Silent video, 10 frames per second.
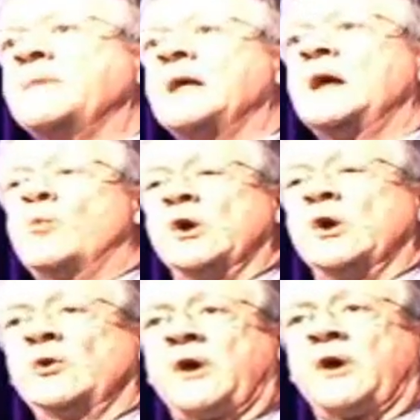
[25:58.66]
we
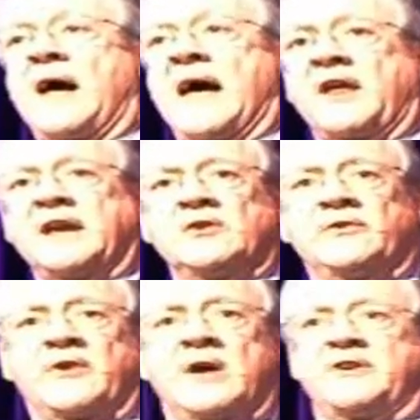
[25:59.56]
also had a
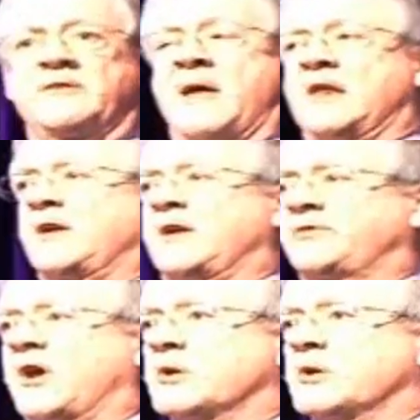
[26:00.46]
Conservative manifesto
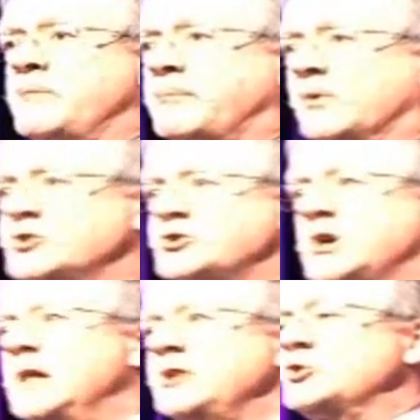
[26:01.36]
commitment
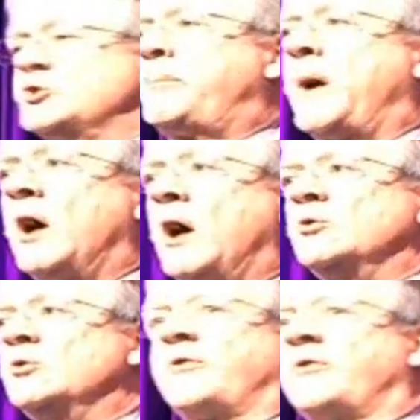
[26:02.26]
to
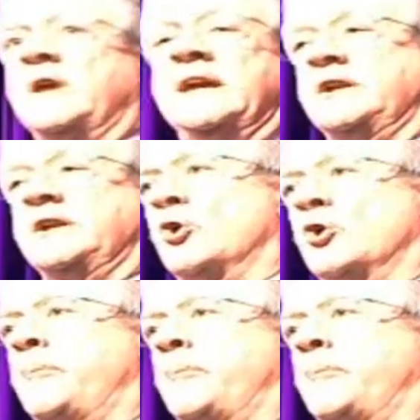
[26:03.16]
oppose the European